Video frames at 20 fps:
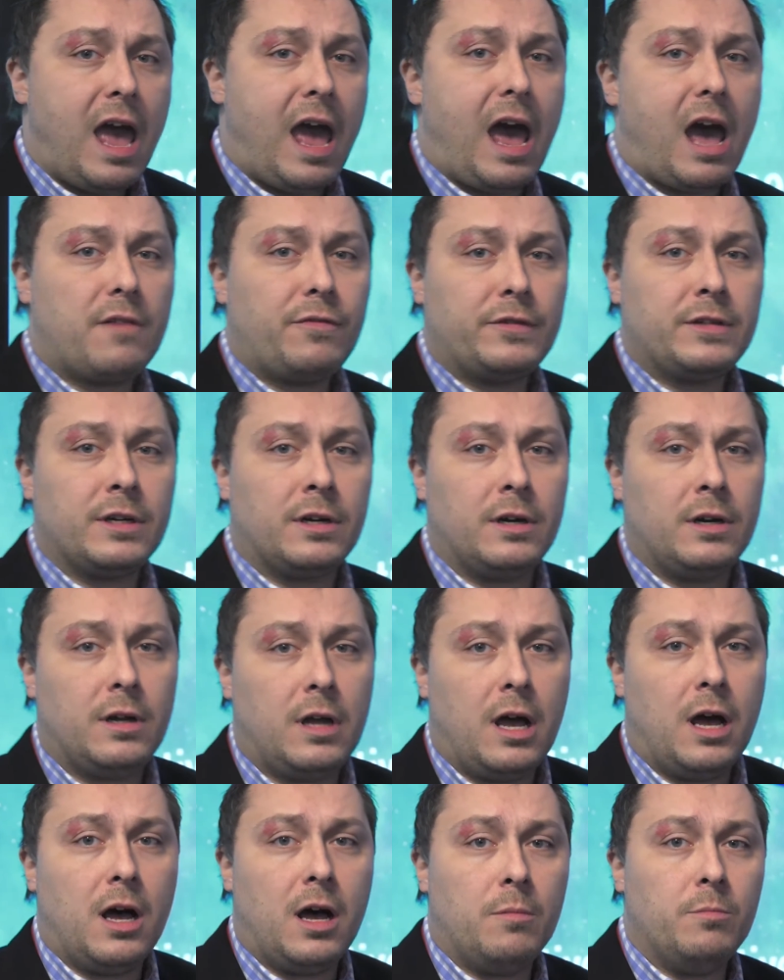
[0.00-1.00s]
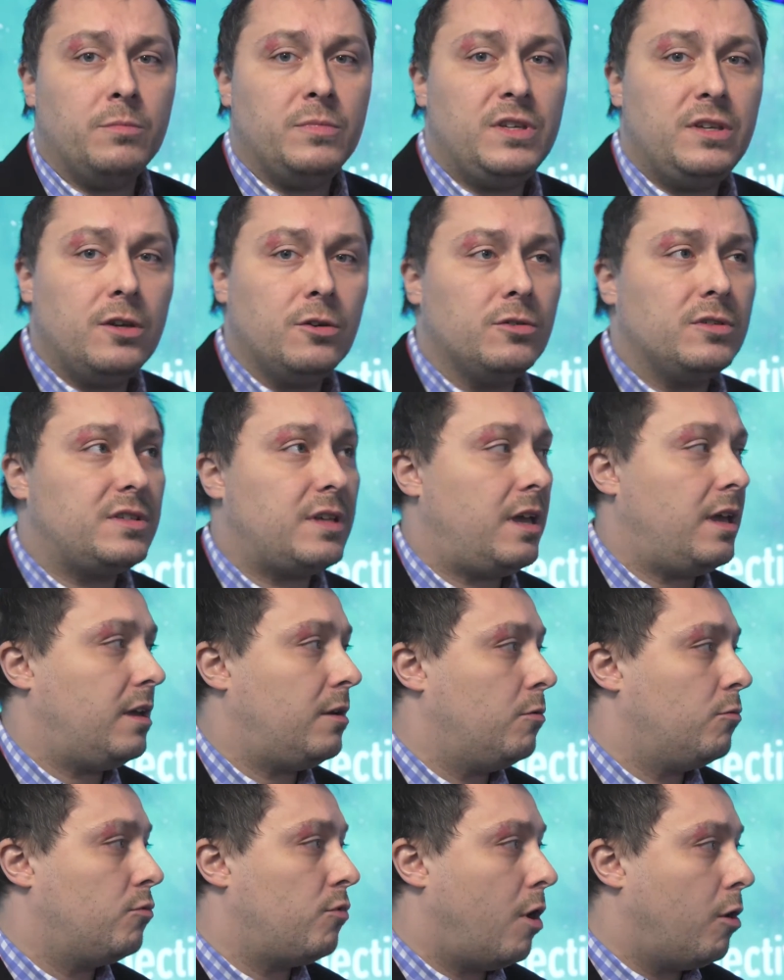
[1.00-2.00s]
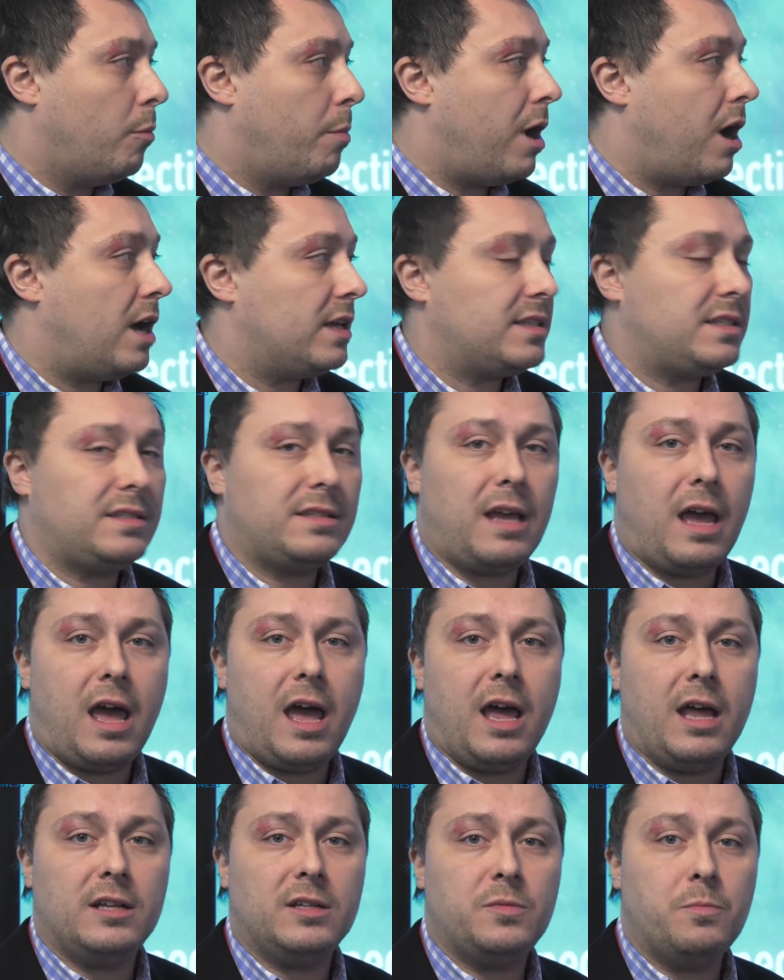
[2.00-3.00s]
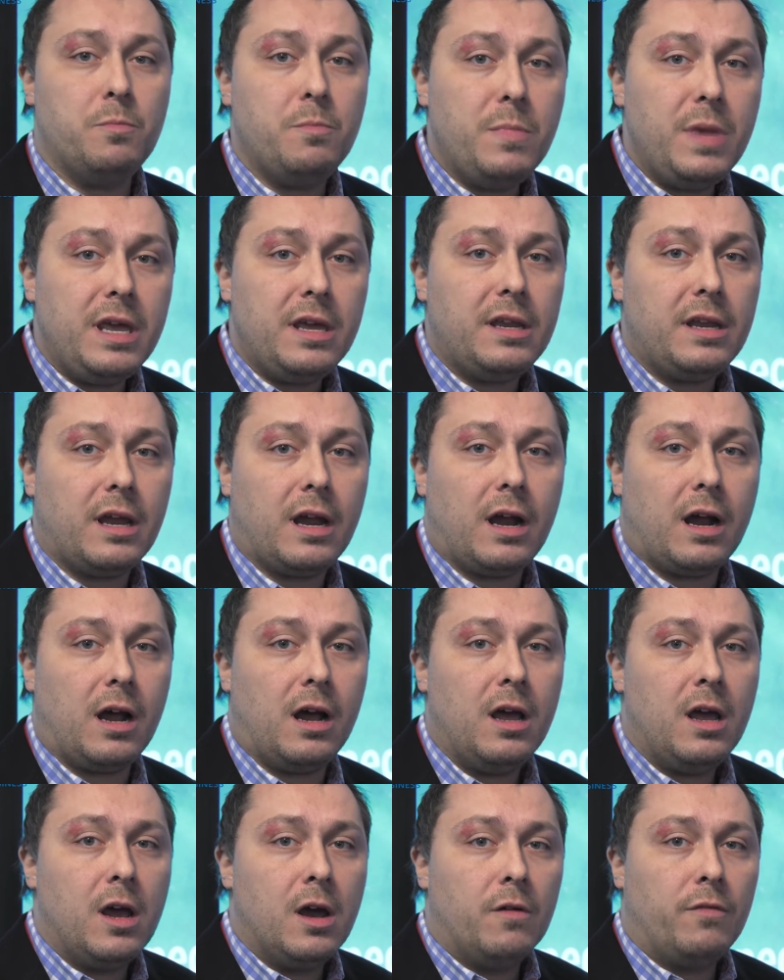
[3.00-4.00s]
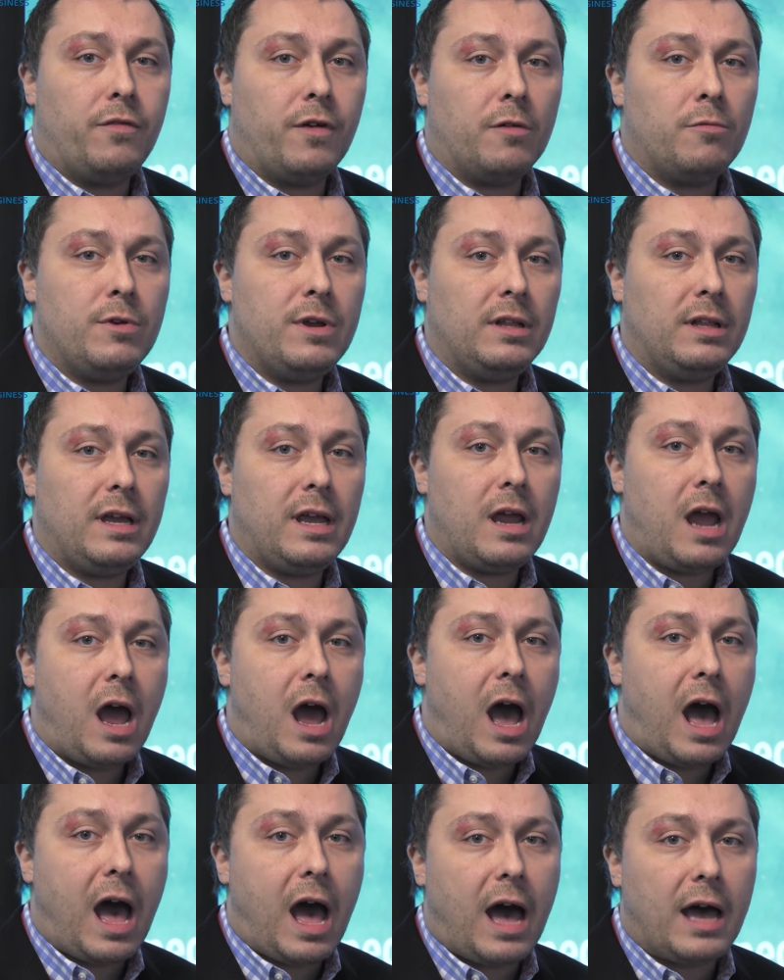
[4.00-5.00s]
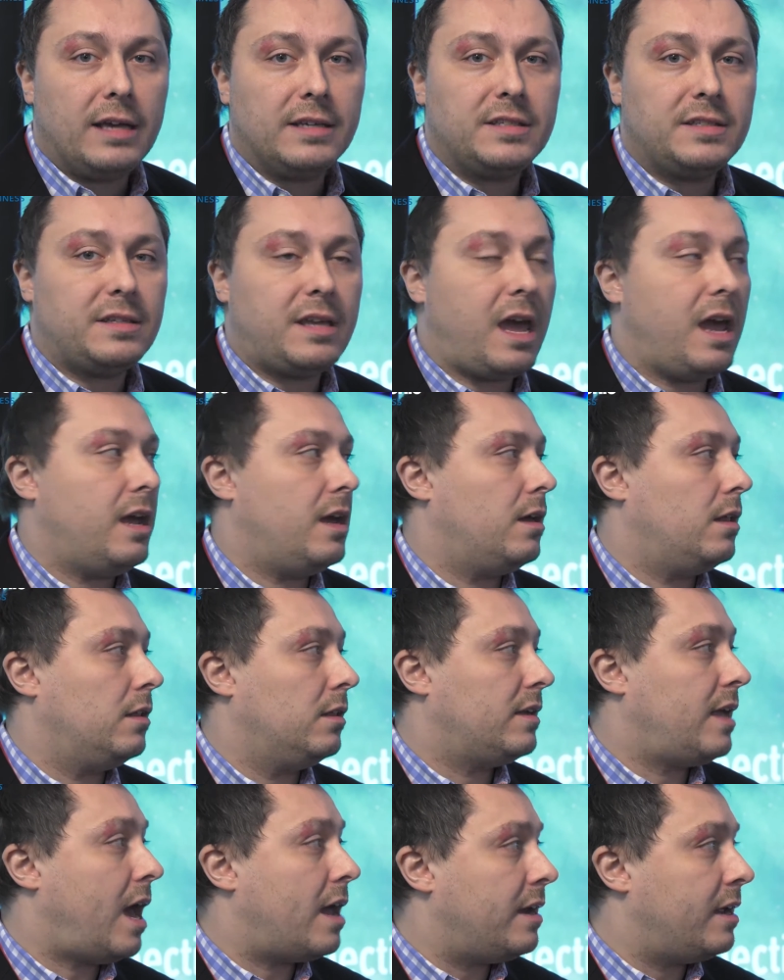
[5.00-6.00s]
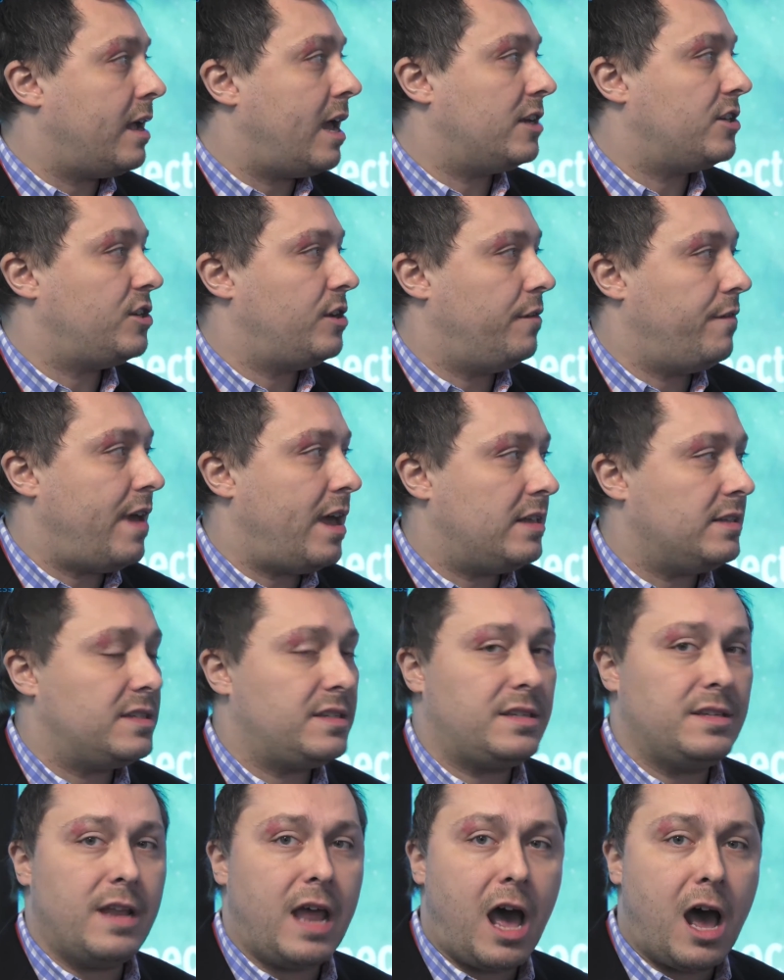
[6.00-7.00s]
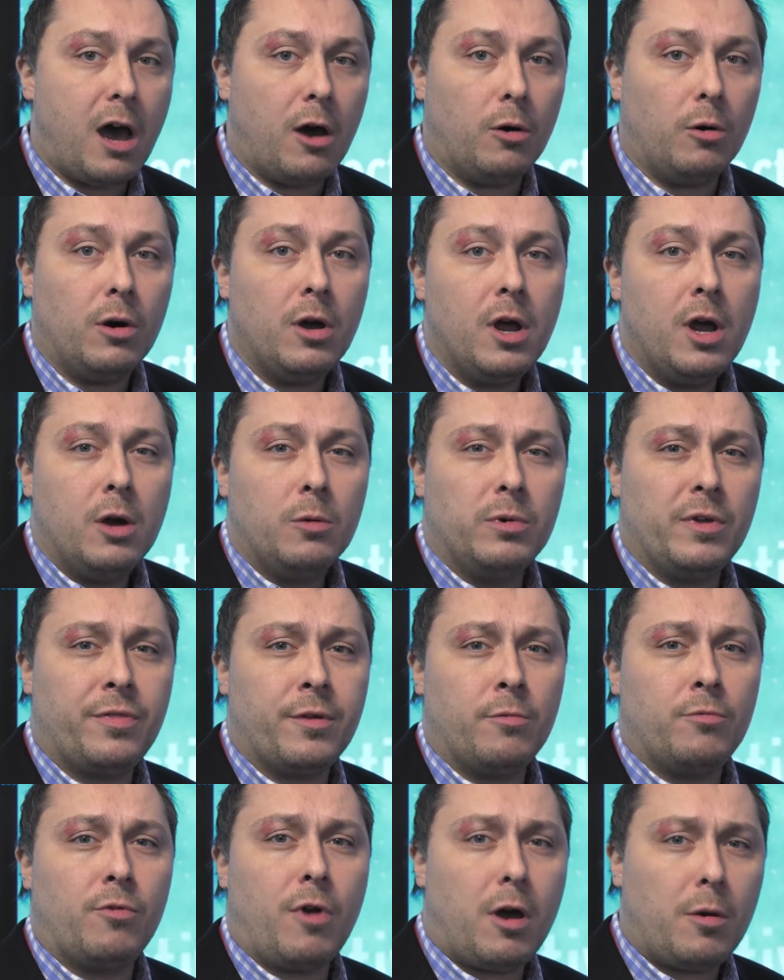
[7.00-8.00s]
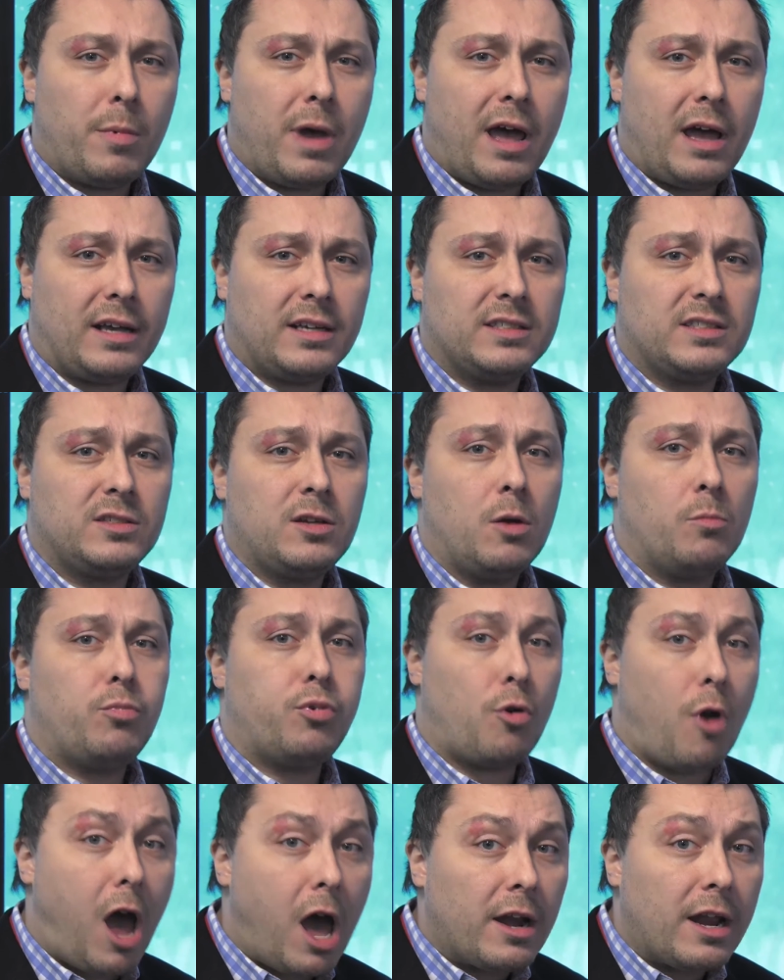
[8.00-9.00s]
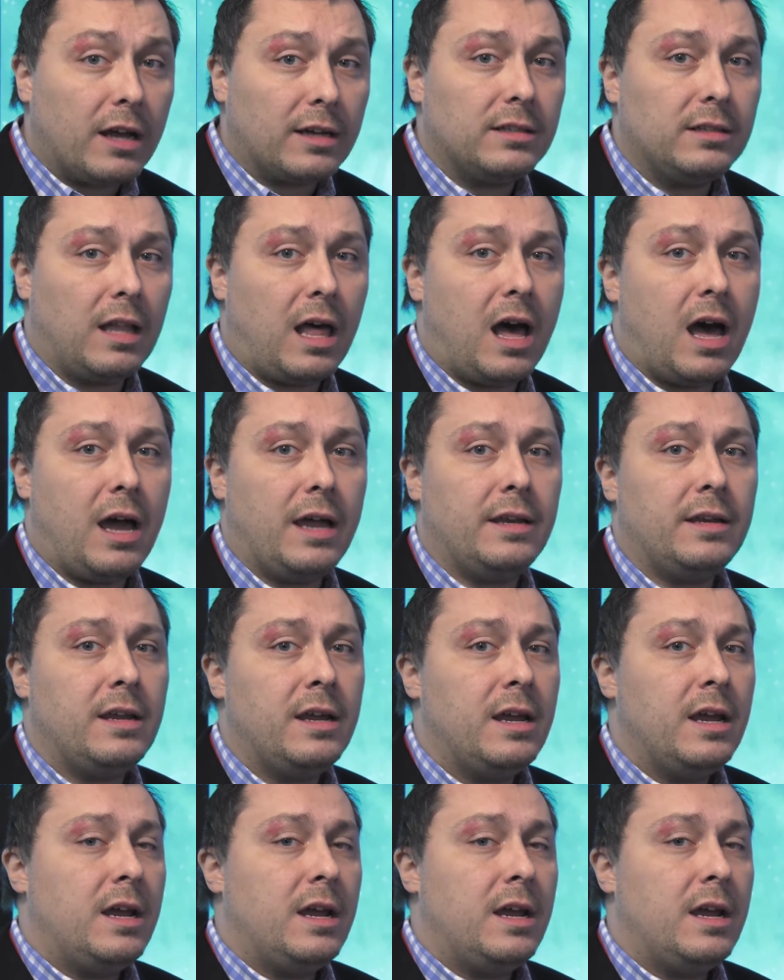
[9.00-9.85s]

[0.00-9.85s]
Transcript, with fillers: after um, using robots and media for really high-scale, cutting-edge events, now with the Robex product line,